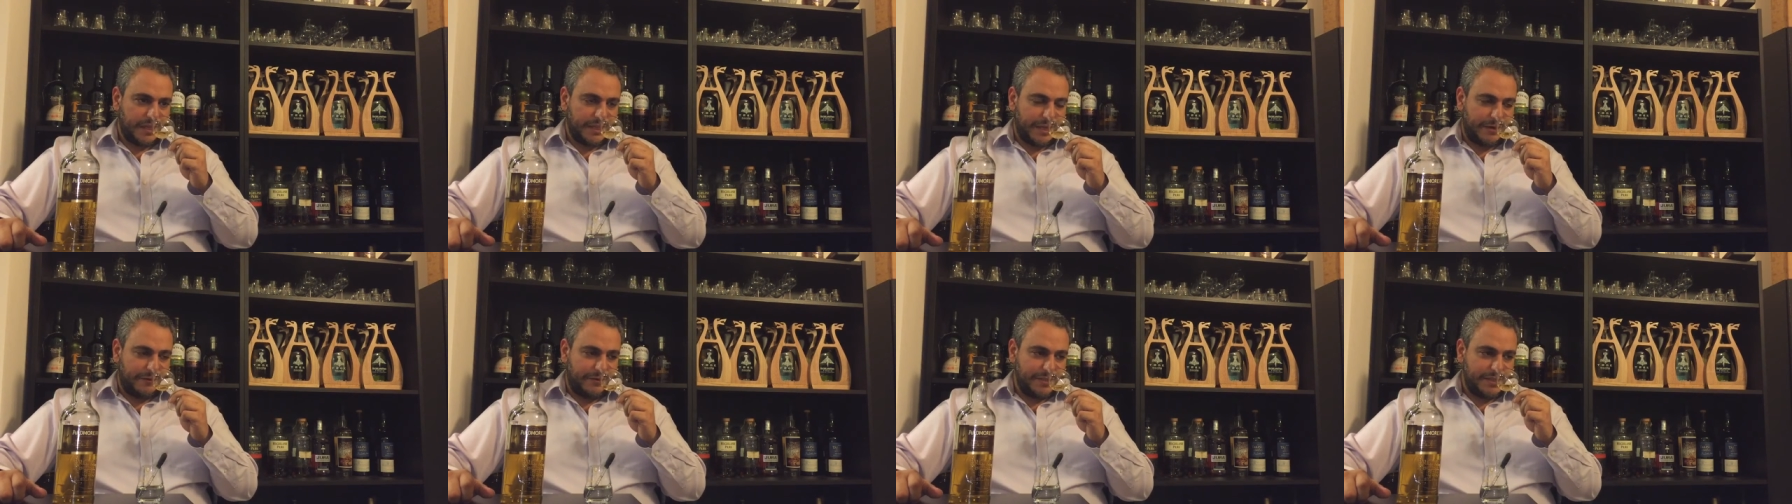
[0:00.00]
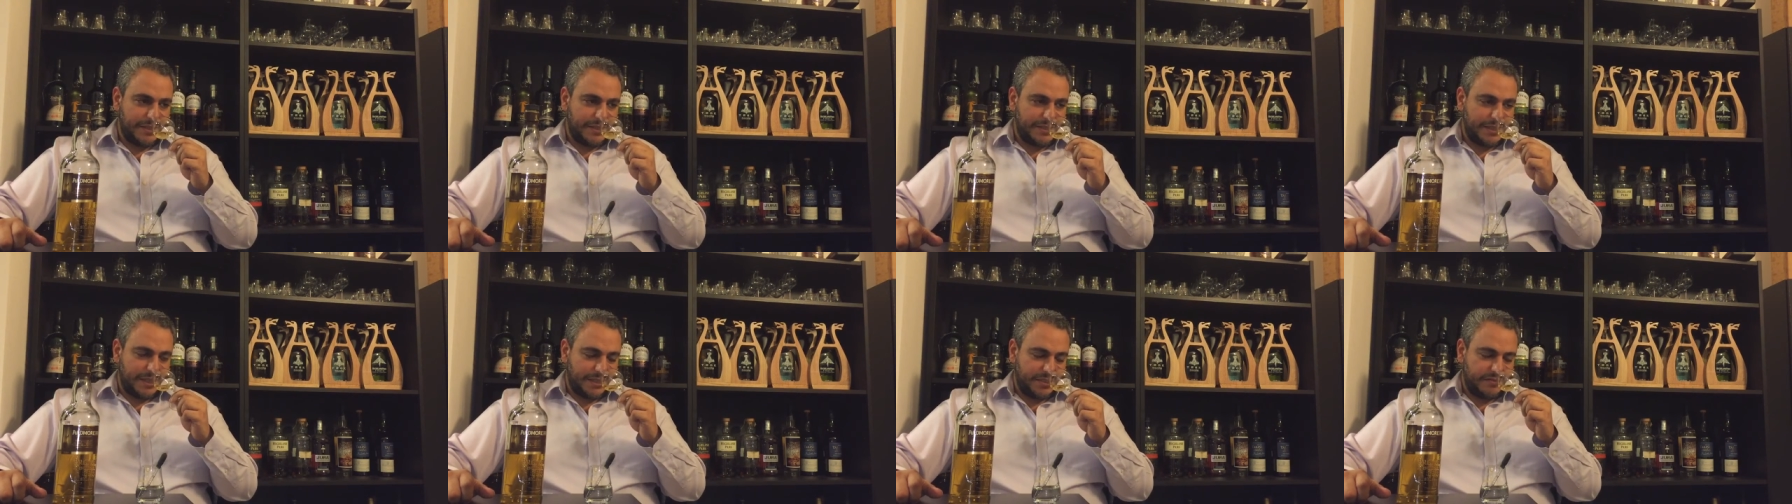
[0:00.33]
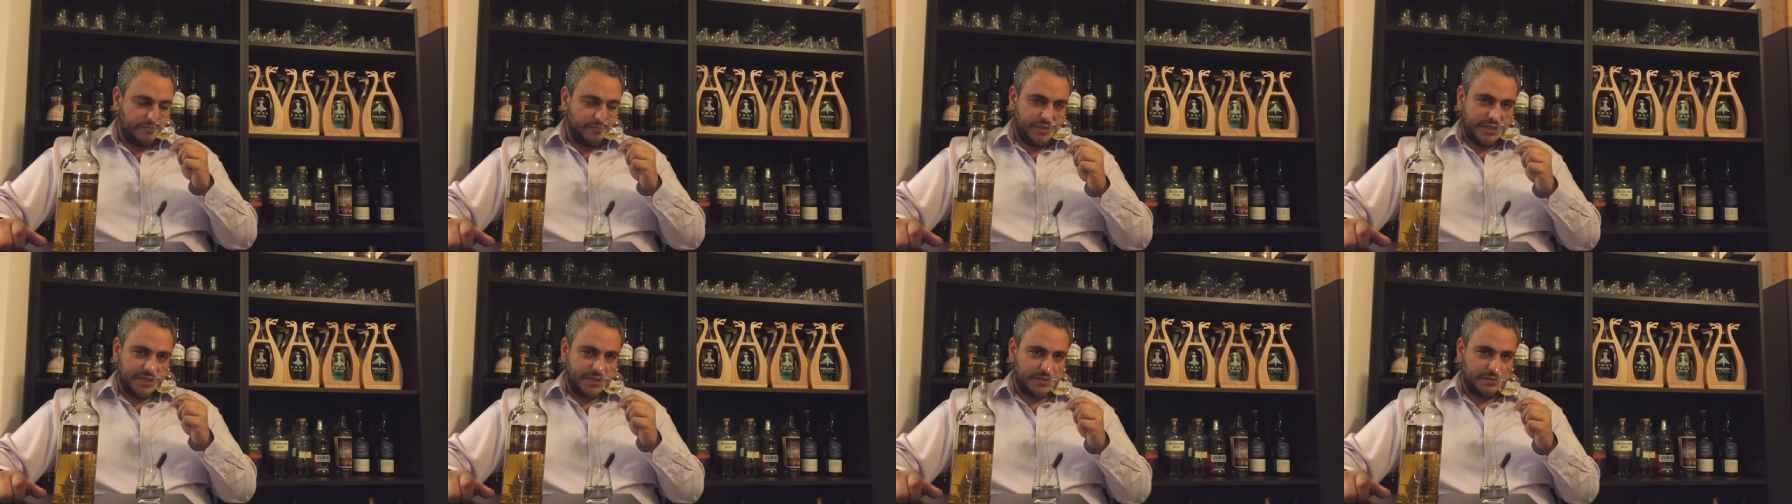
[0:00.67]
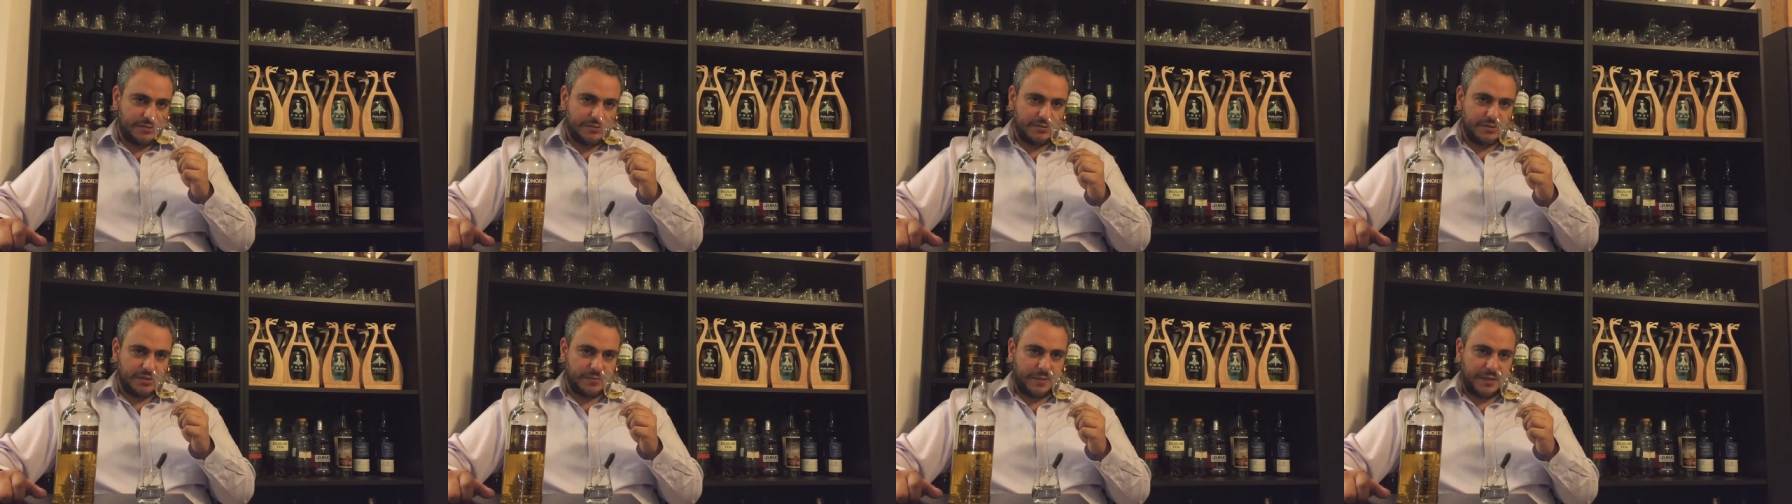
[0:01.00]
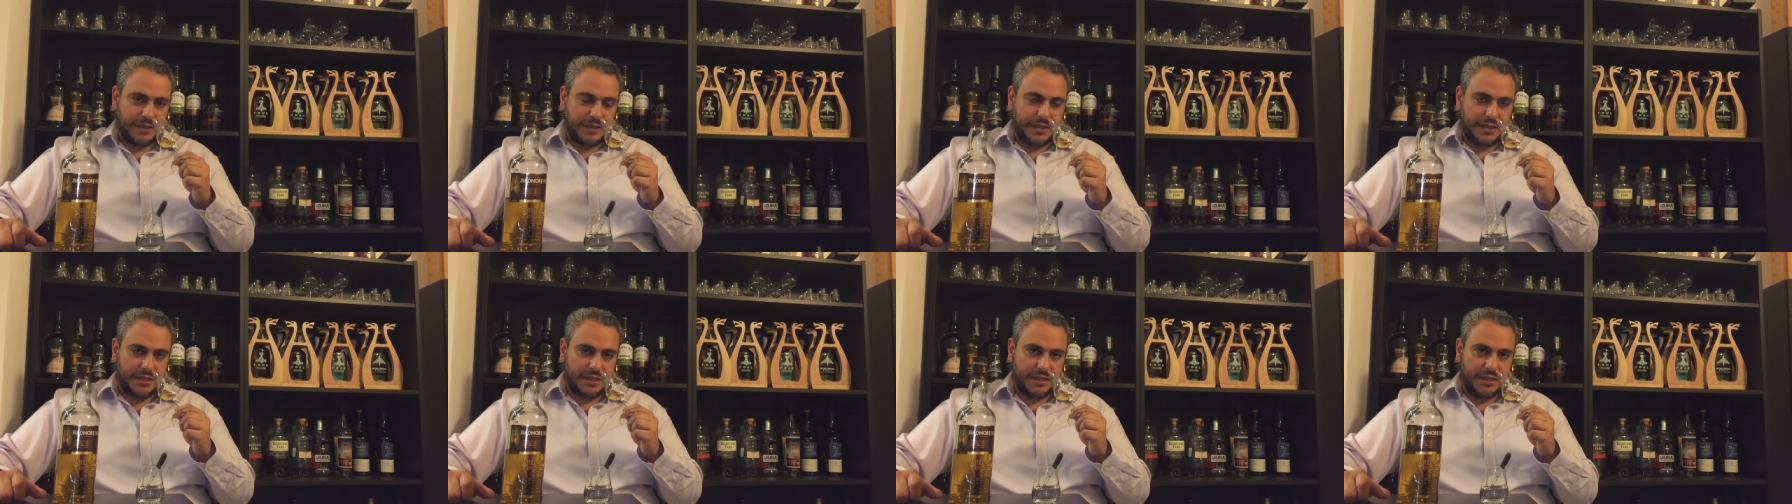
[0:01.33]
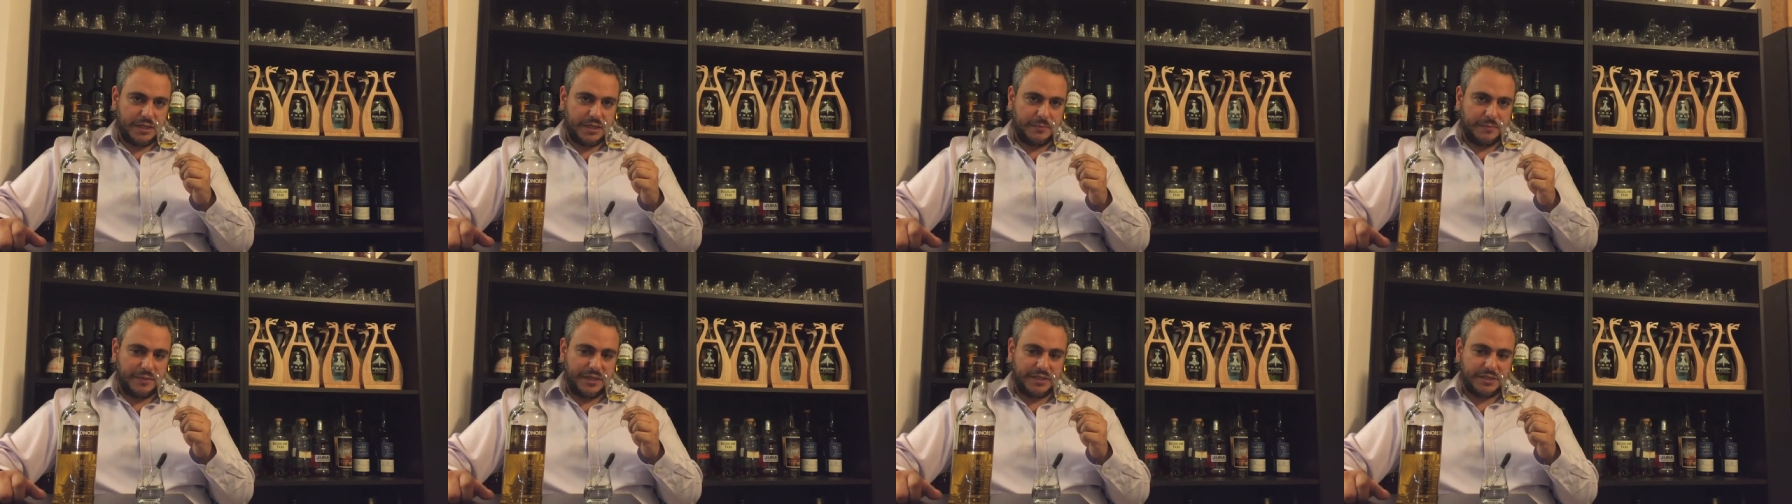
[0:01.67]
There is a touch of medicinal
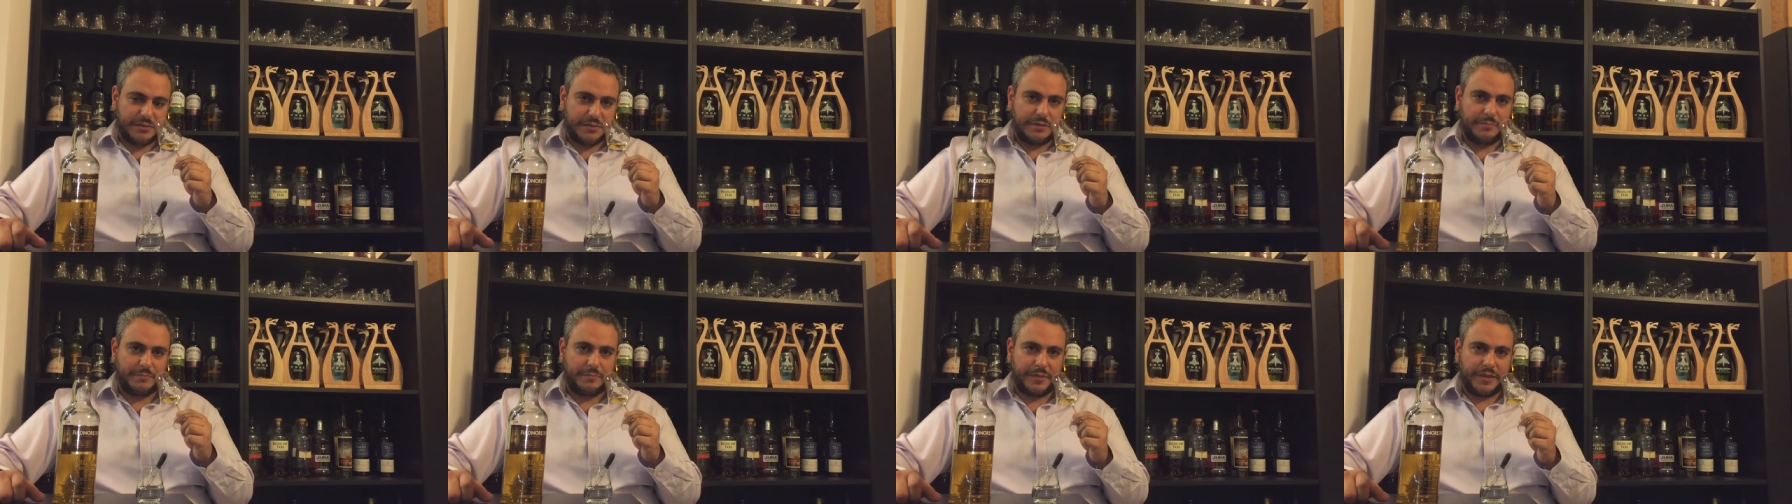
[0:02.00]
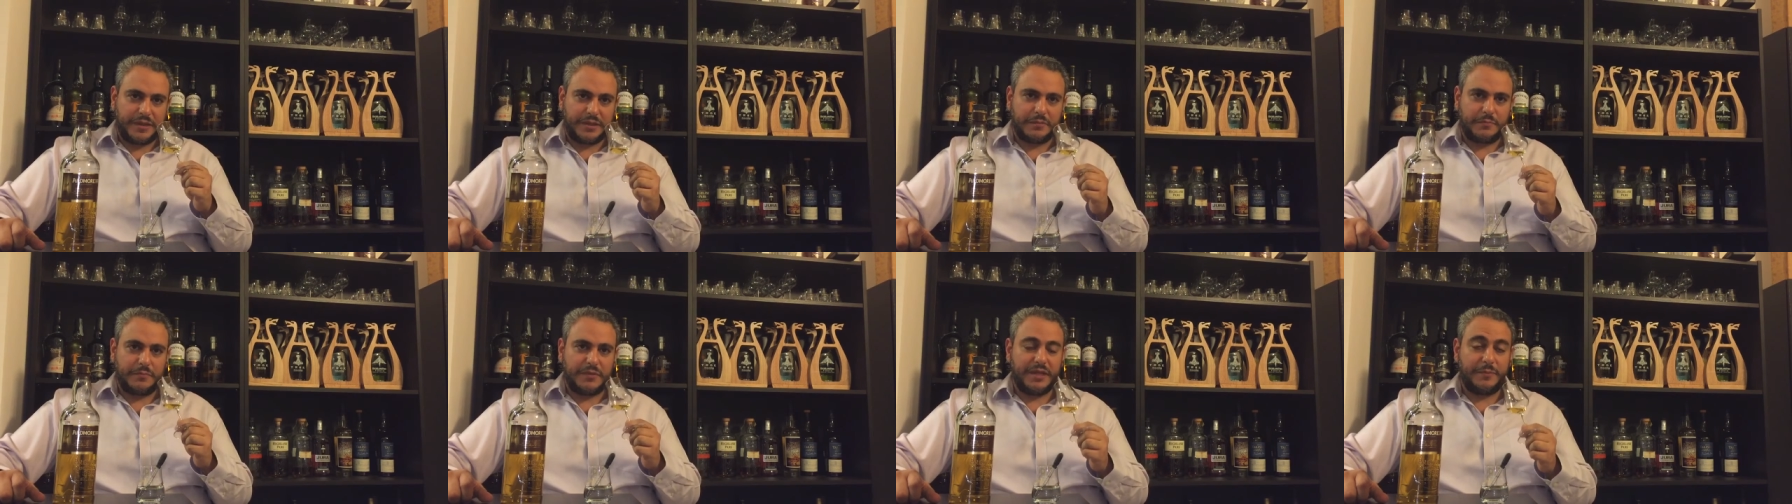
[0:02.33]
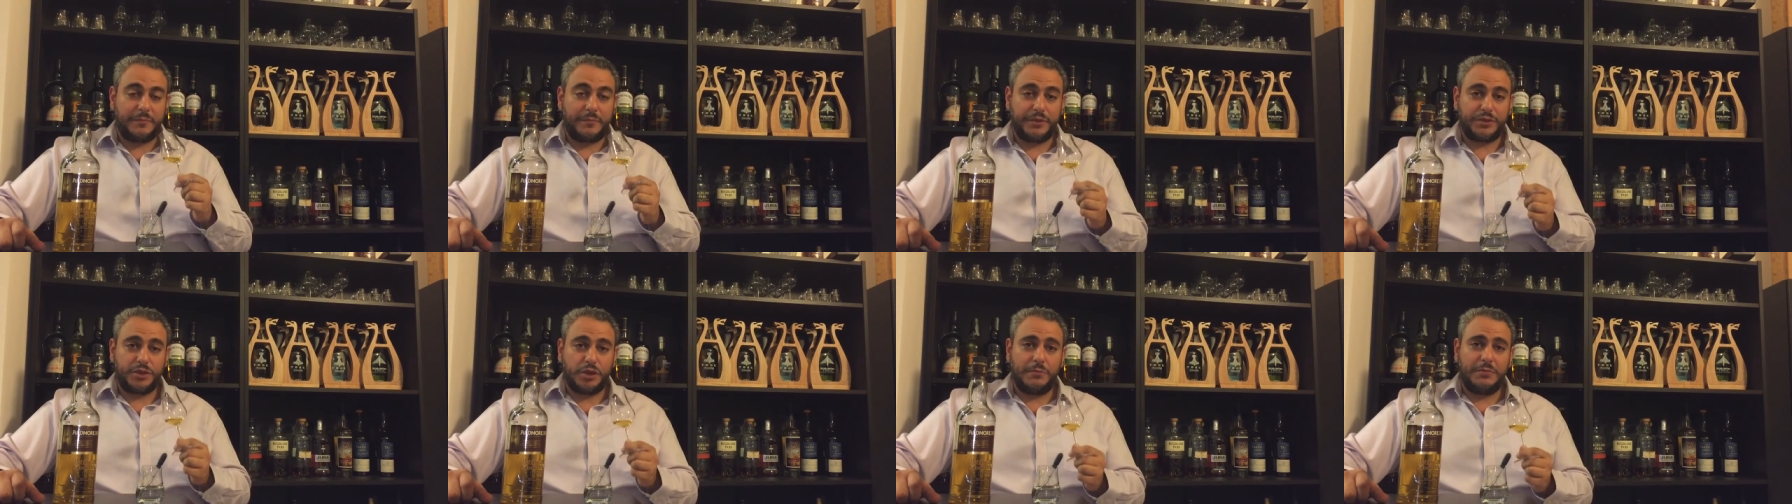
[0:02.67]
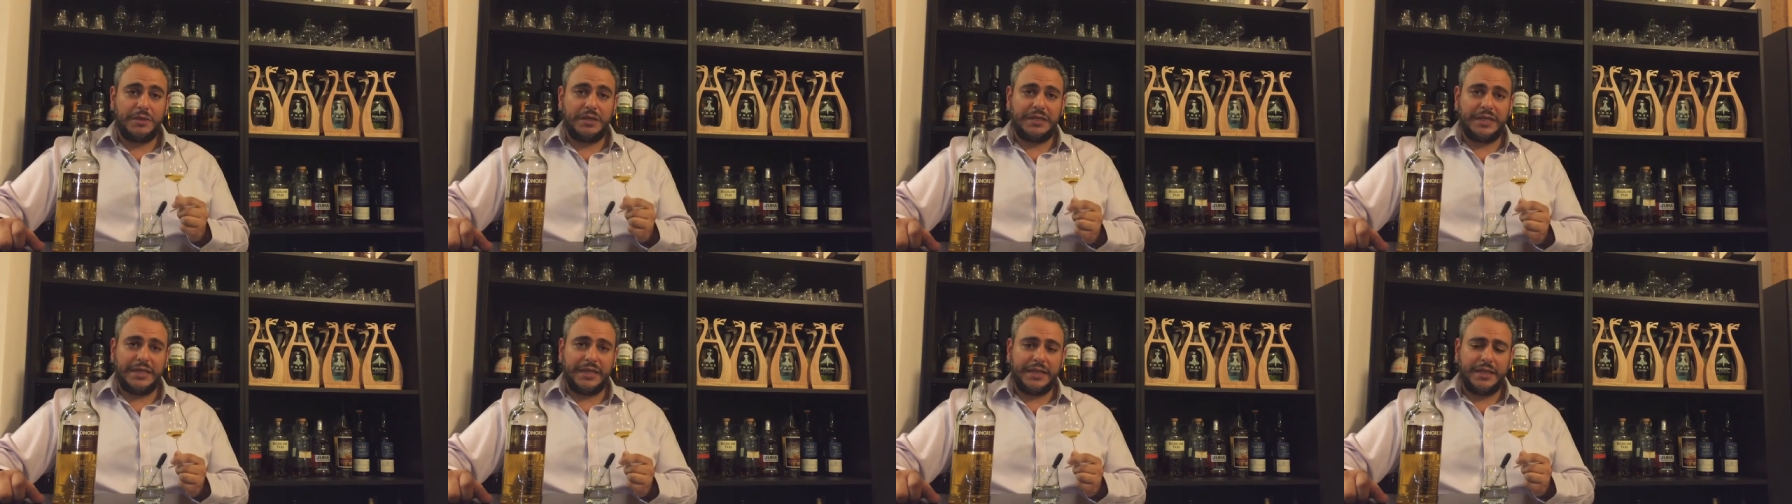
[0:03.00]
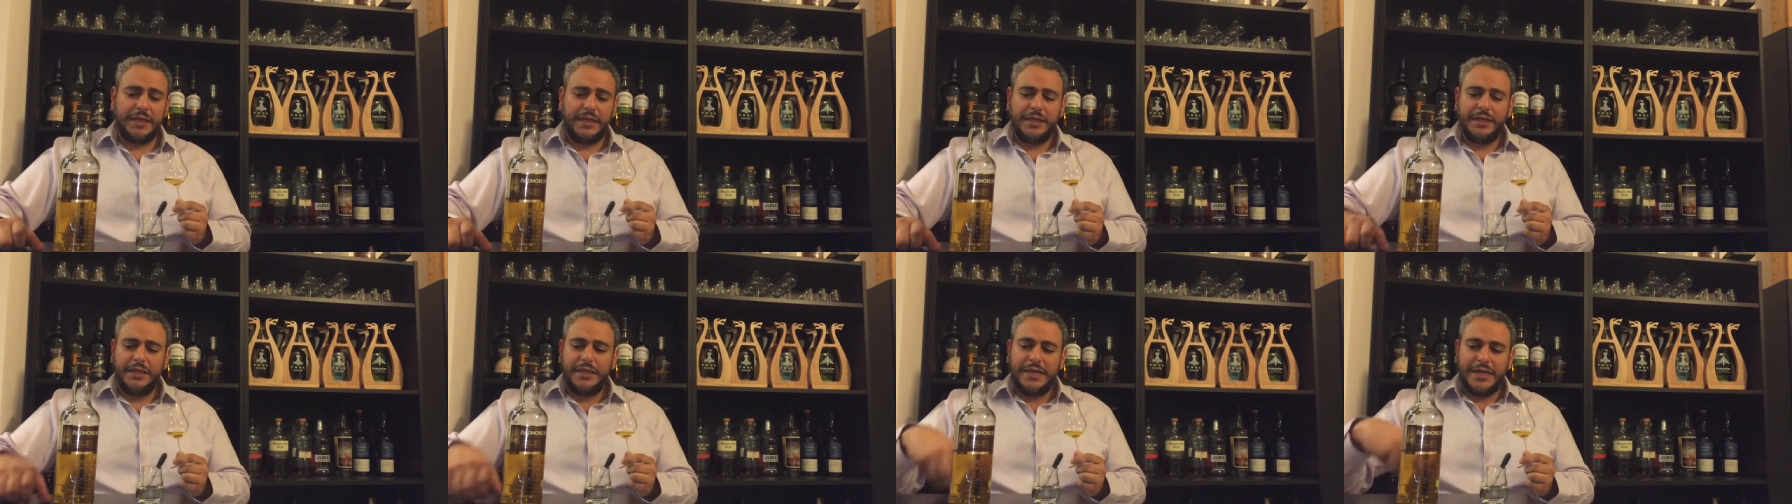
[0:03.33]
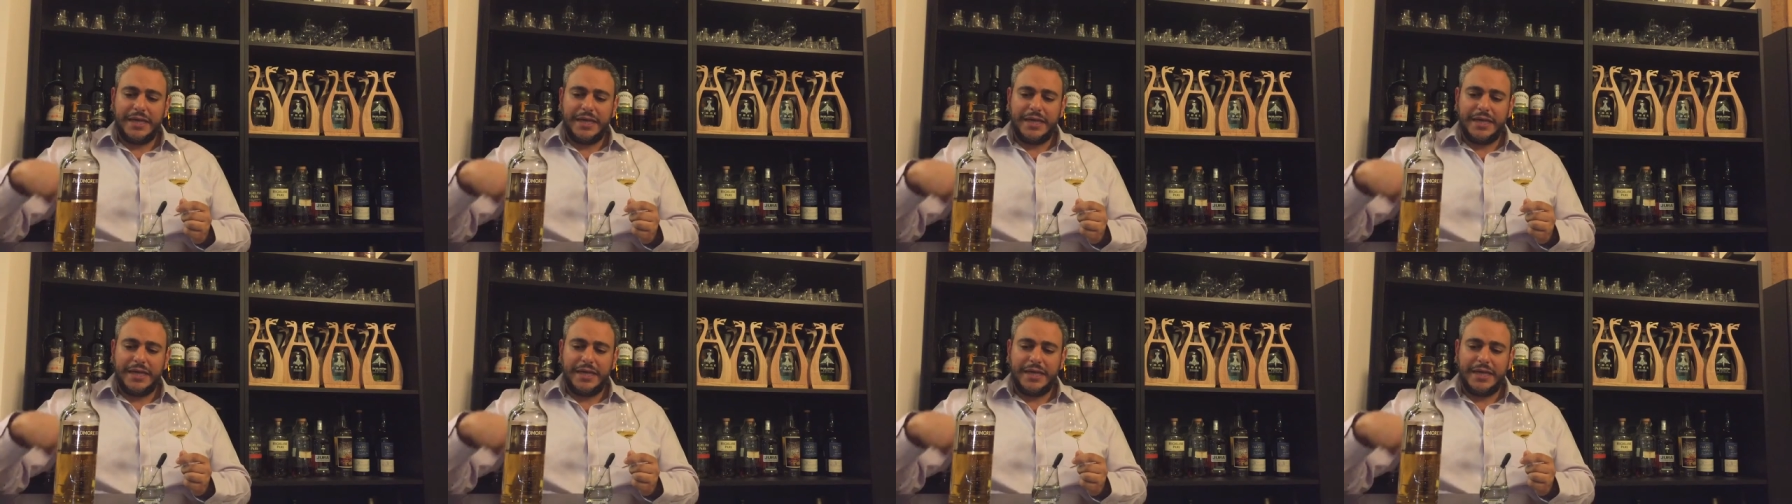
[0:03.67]
peat to it, but predominantly,